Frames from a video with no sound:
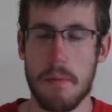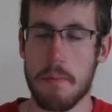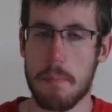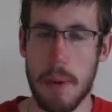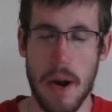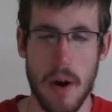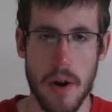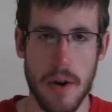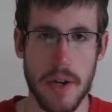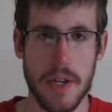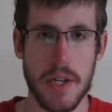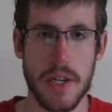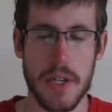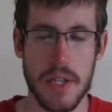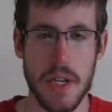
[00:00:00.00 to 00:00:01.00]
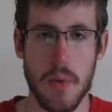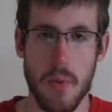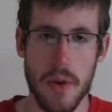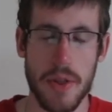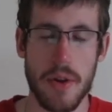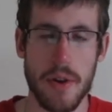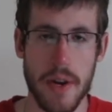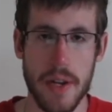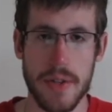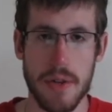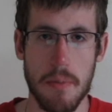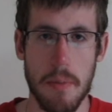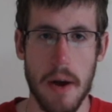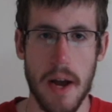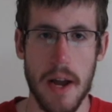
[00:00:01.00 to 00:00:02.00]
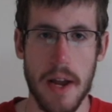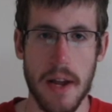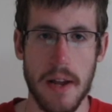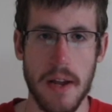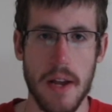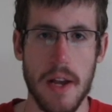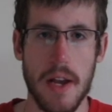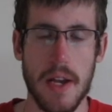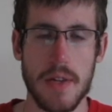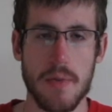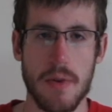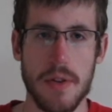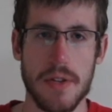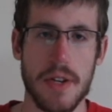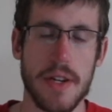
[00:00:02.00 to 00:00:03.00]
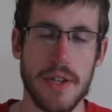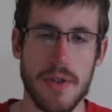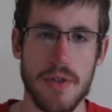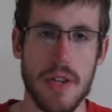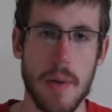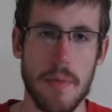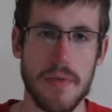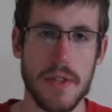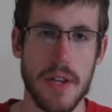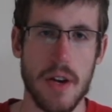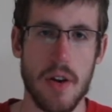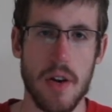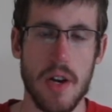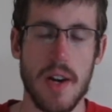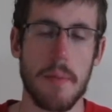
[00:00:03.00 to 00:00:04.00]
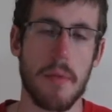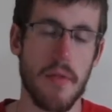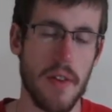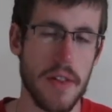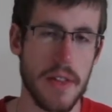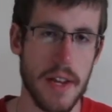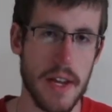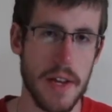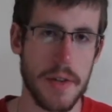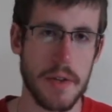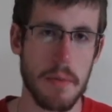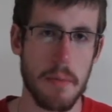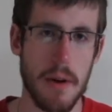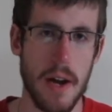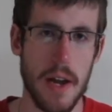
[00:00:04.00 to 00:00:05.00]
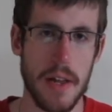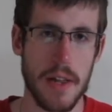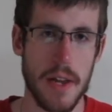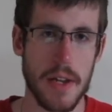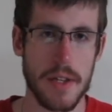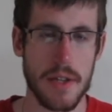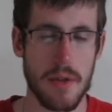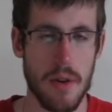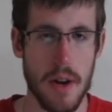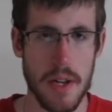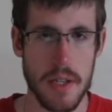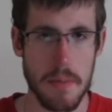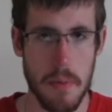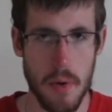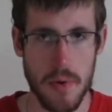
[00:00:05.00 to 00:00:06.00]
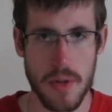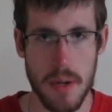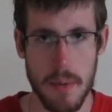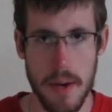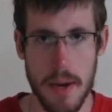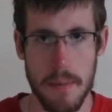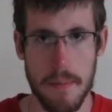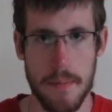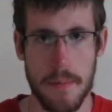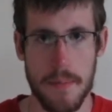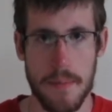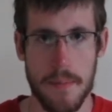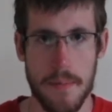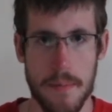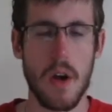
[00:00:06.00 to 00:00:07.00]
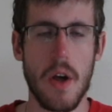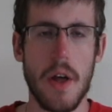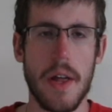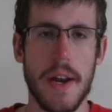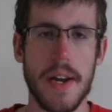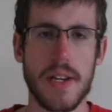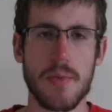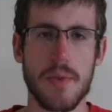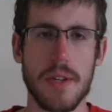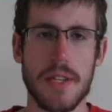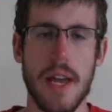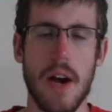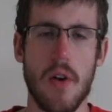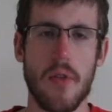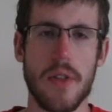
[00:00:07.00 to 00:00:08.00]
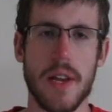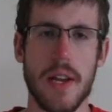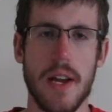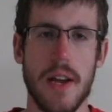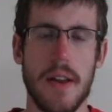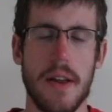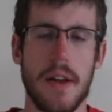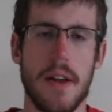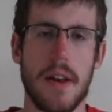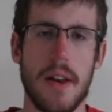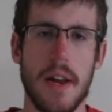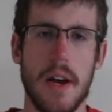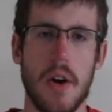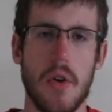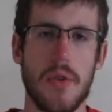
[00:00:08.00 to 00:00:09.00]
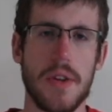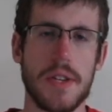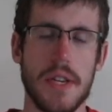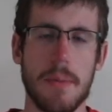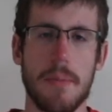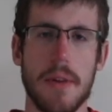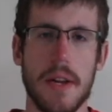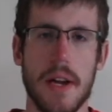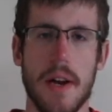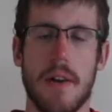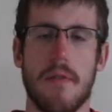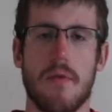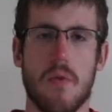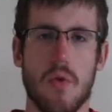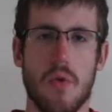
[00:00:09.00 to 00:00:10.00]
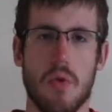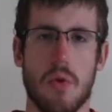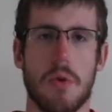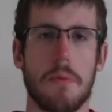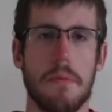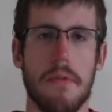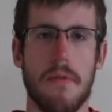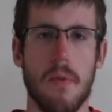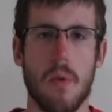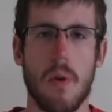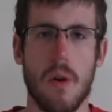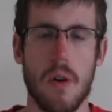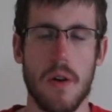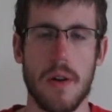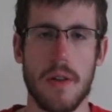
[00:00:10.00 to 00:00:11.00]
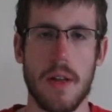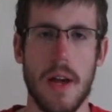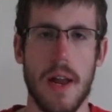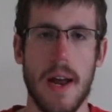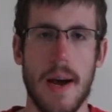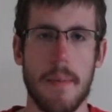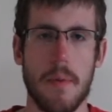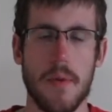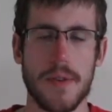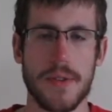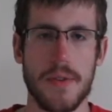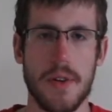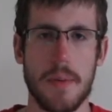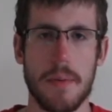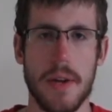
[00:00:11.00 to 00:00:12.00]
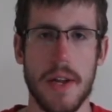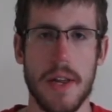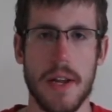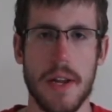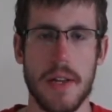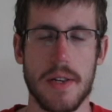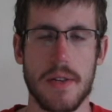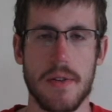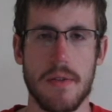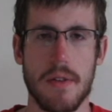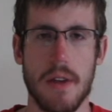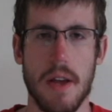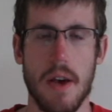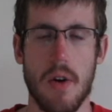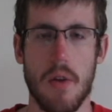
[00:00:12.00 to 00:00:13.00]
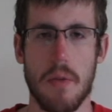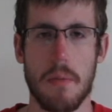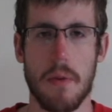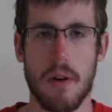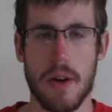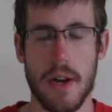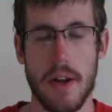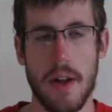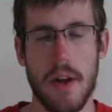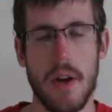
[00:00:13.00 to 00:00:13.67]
parents to see what their kids are buying, as well as an extra step of security to prevent the kids from buying things that they're not supposed to be. Next one is HealthKit. Now, this had been kind of rumored before, and that Apple was going to be getting into the health market.